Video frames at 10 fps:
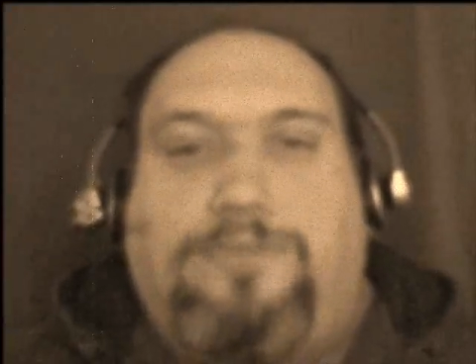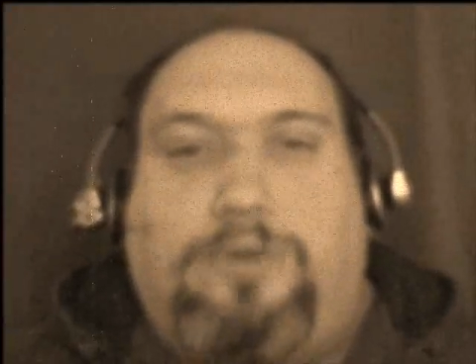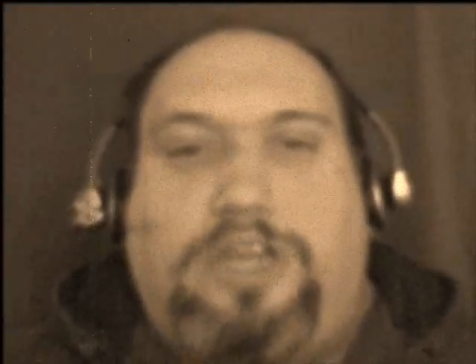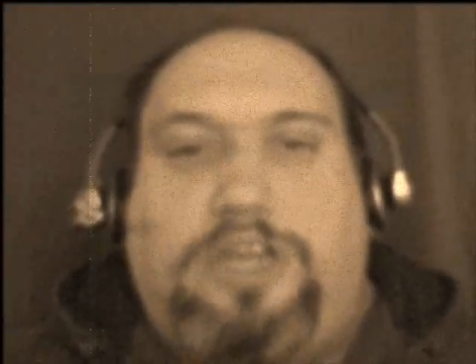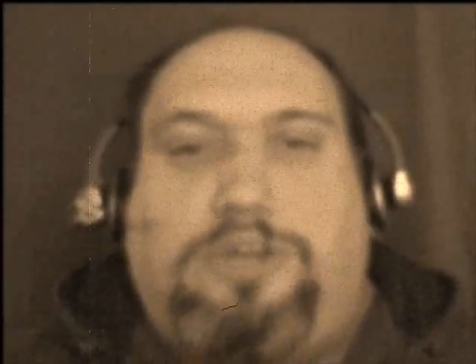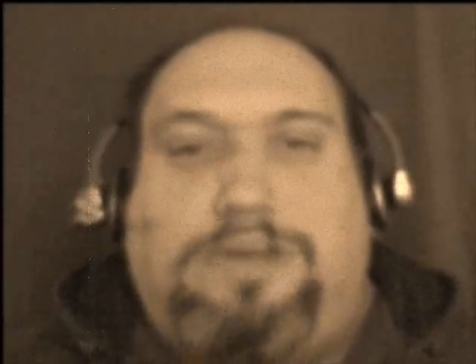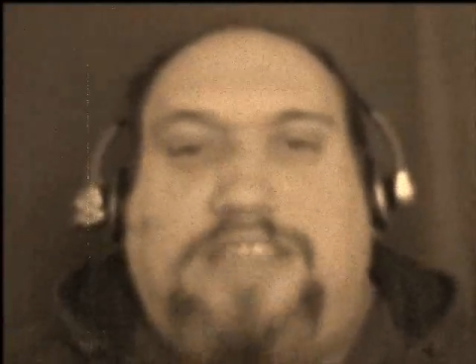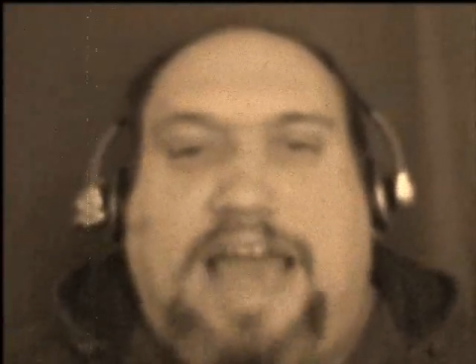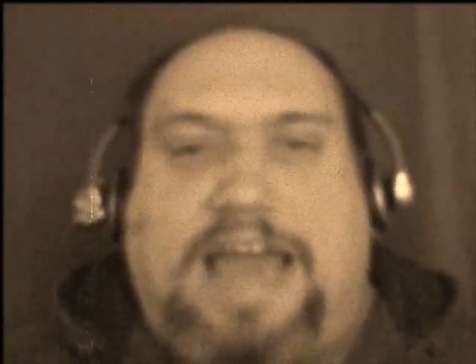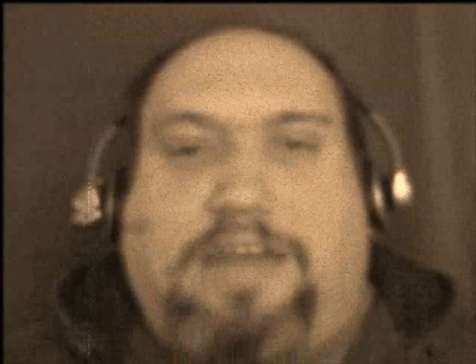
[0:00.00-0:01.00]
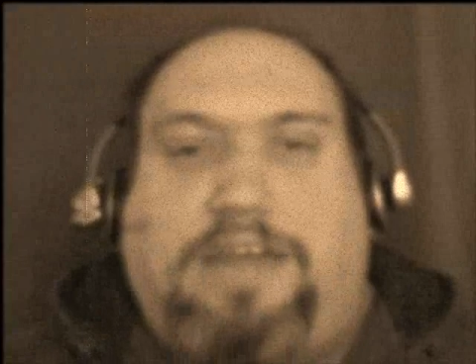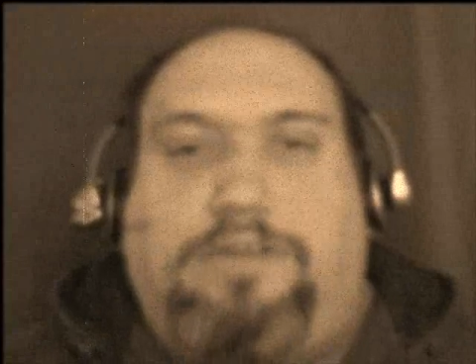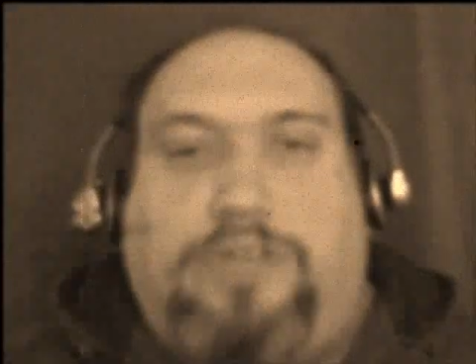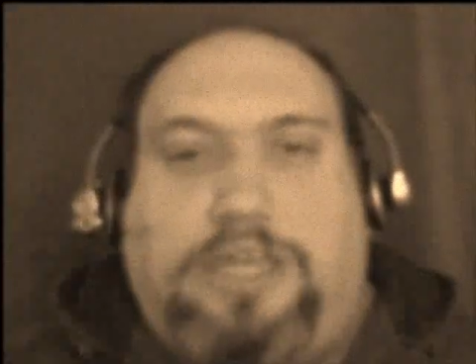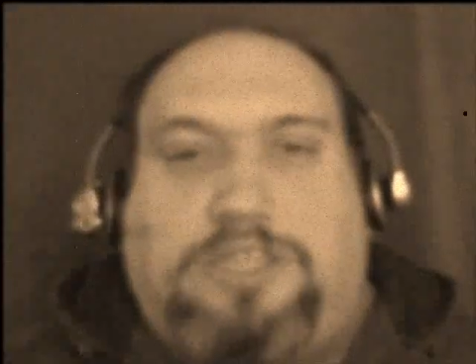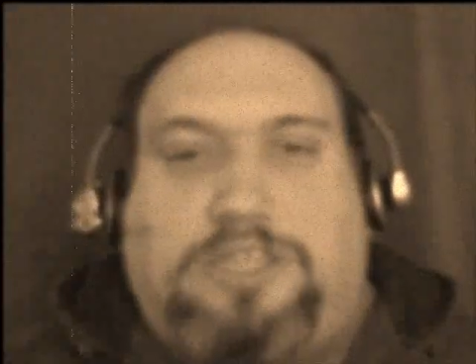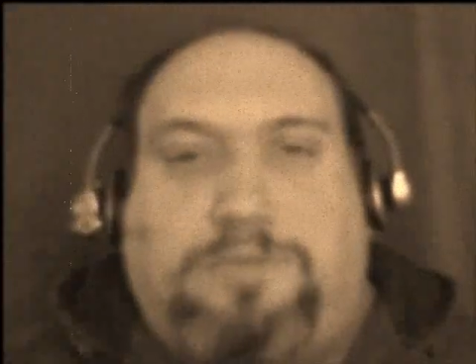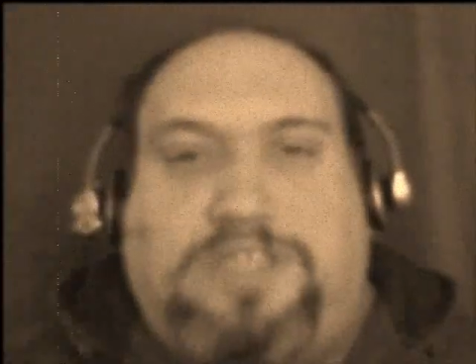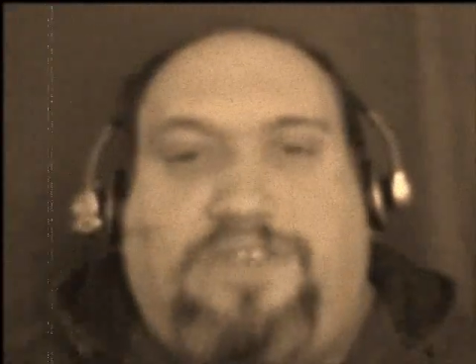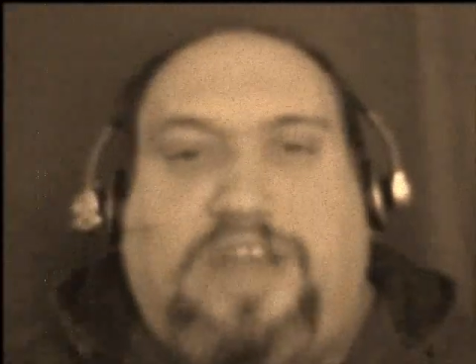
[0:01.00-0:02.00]
We need to attack the
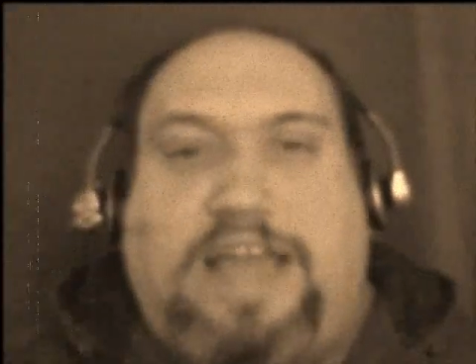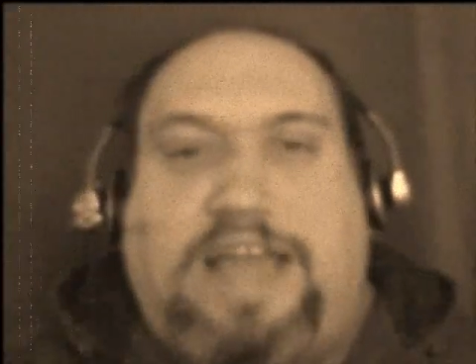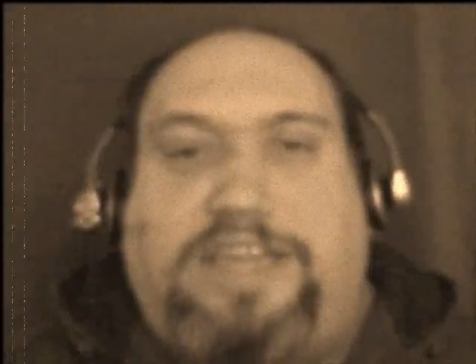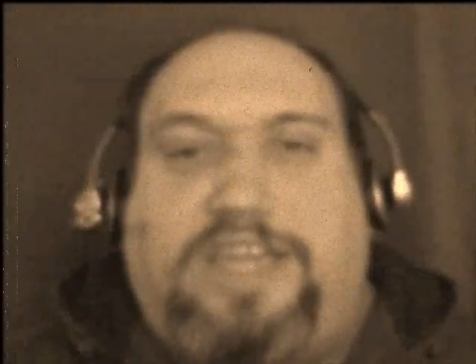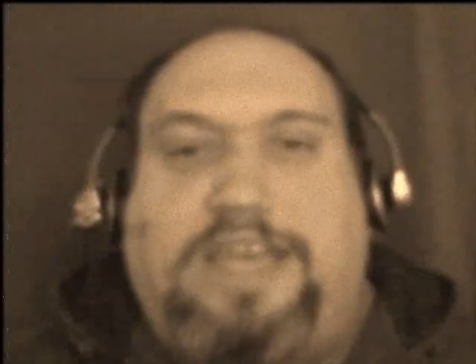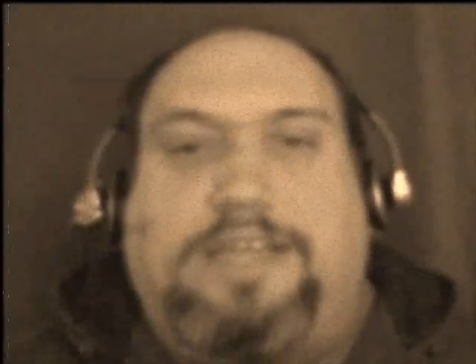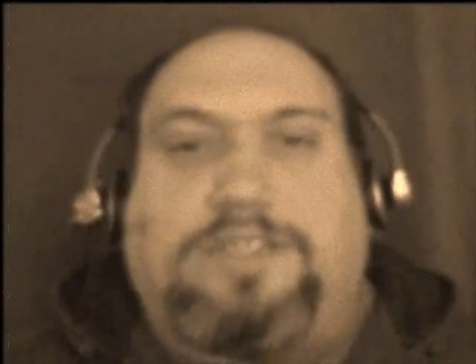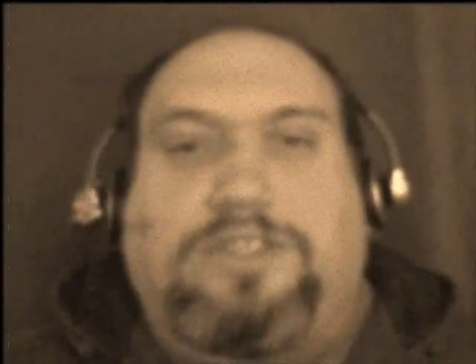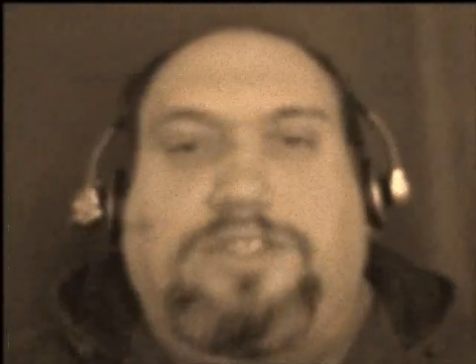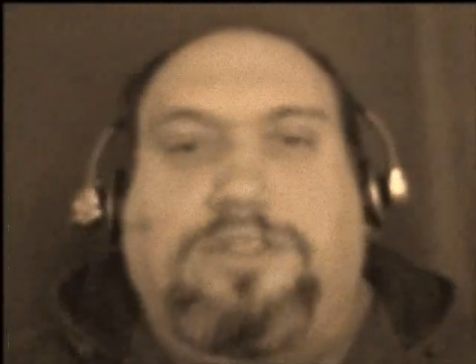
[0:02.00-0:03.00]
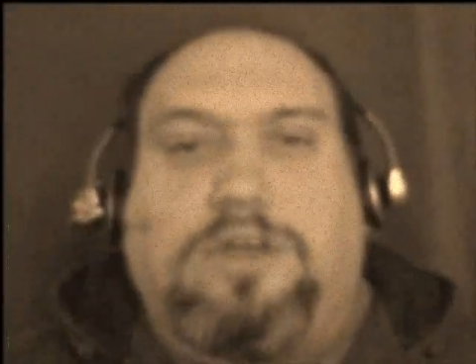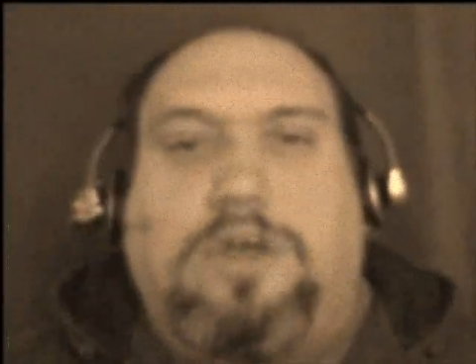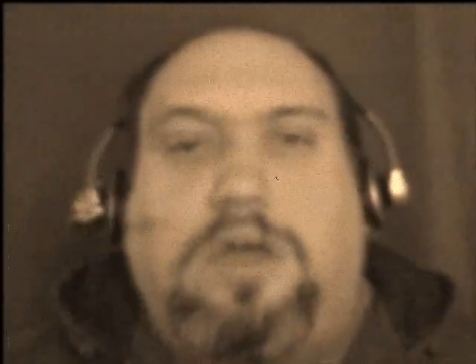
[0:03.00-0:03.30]
specific ideas